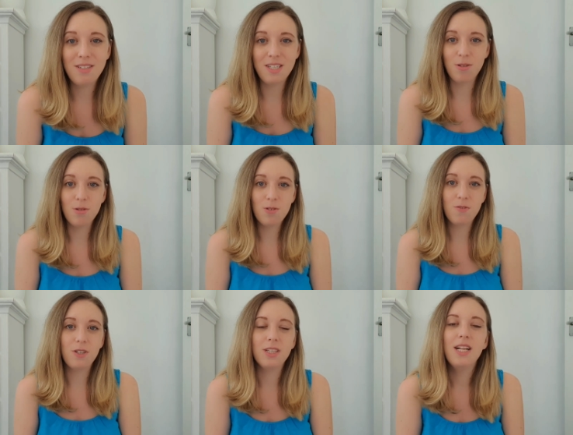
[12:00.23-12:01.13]
it
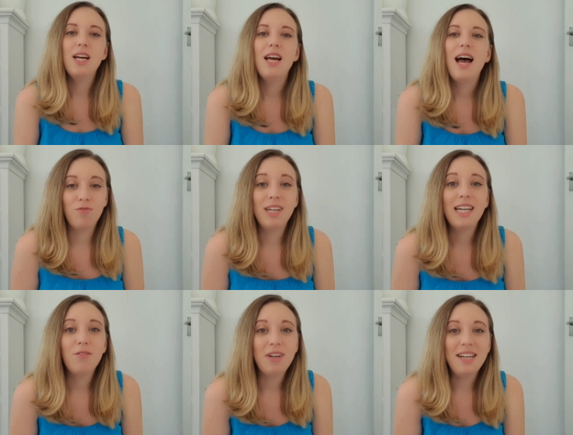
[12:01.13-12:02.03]
useful.
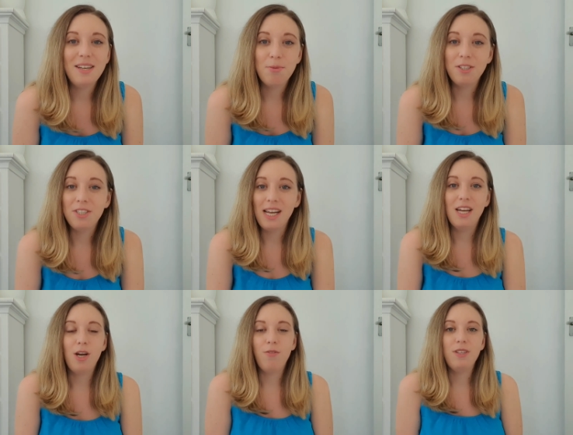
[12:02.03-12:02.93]
Really appreciate
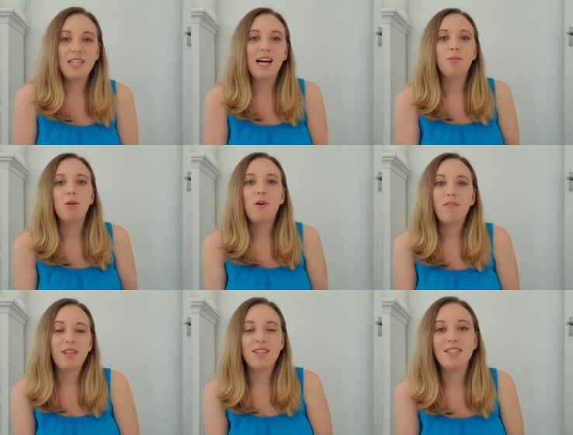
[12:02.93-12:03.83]
it if you tell me whether
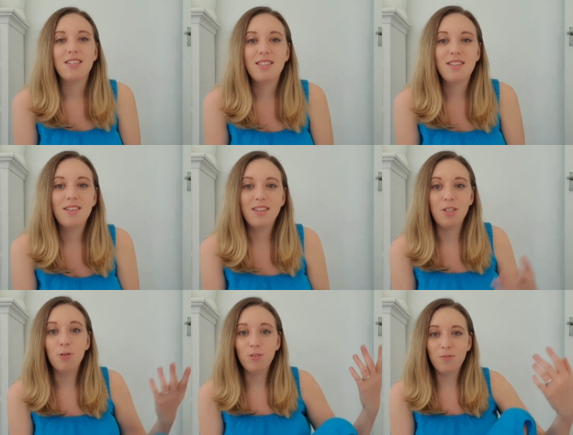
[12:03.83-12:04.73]
this is
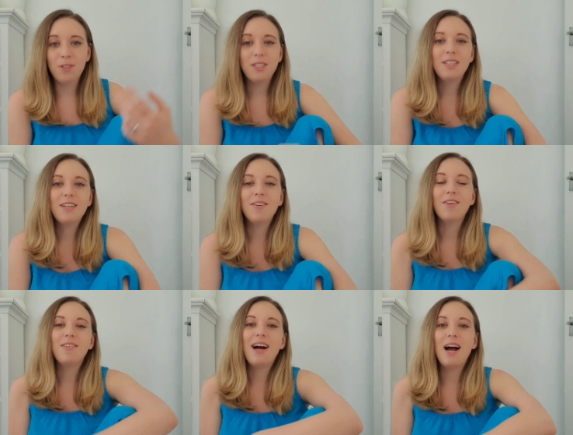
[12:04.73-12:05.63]
useful,
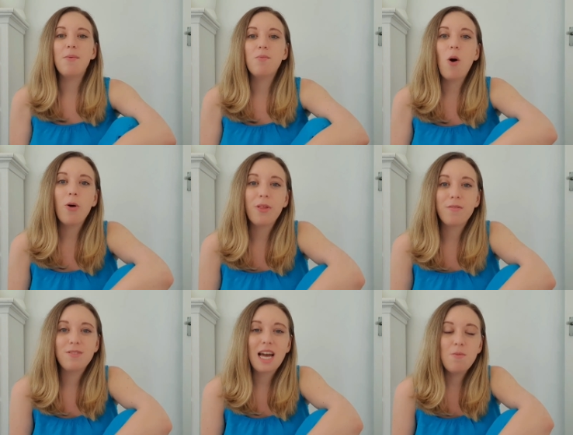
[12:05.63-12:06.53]
or what other
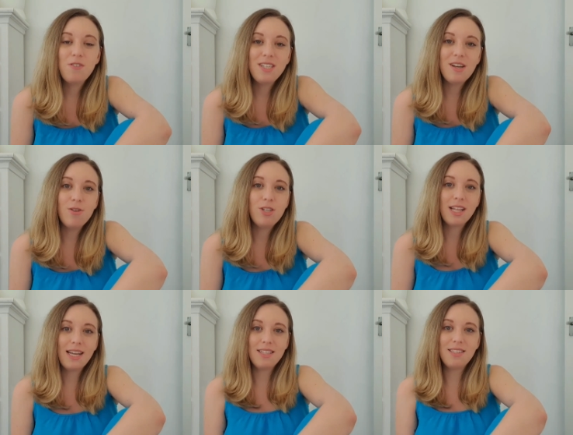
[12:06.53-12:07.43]
type videos you'd
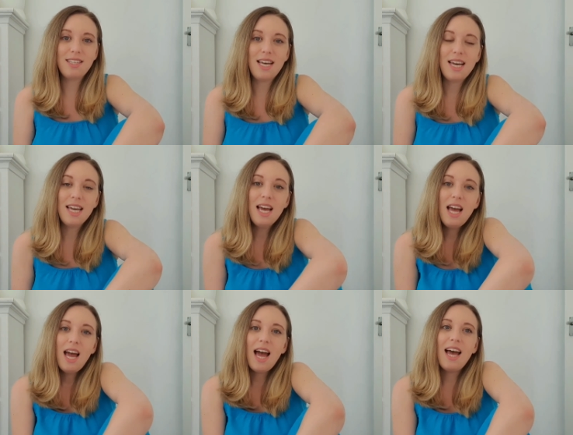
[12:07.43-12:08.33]
like to see.
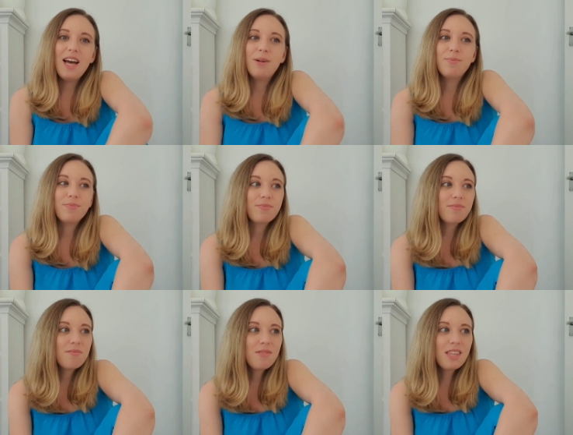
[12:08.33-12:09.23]

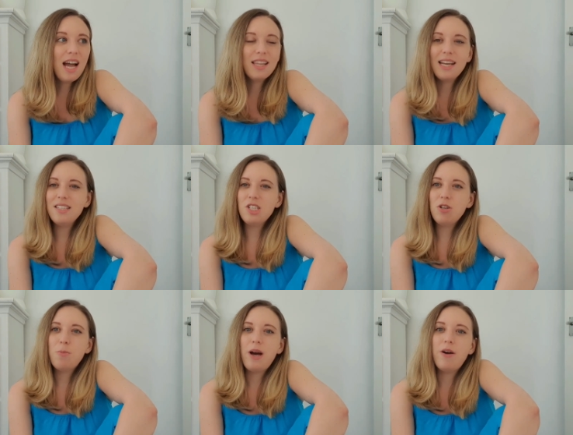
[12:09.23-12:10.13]
I'd like to do
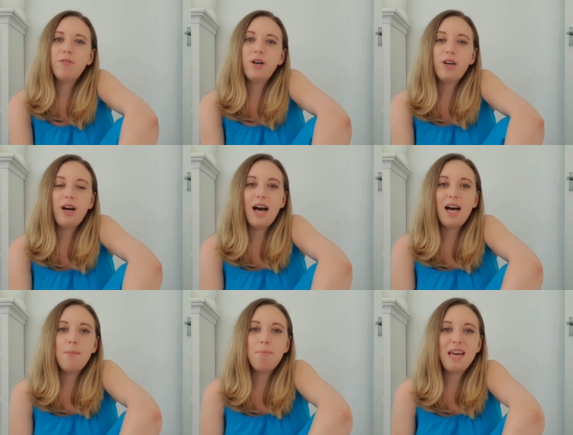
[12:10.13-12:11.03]
a bit of
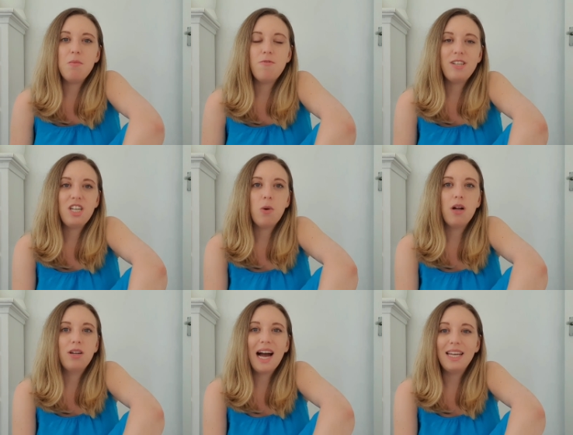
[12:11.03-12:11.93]
a baby video
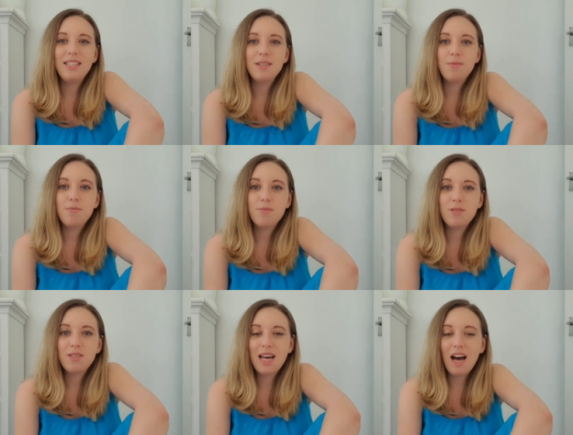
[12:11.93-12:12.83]
on
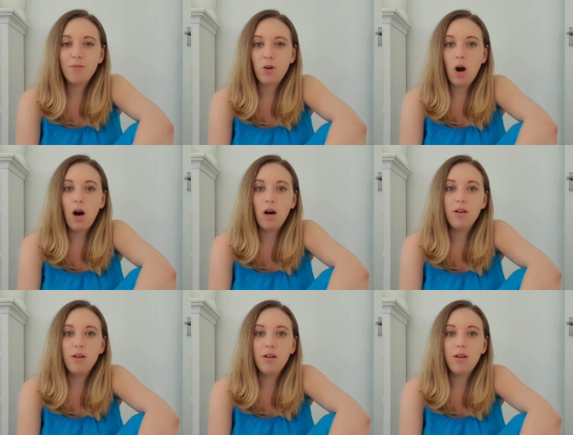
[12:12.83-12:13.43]
items that I've got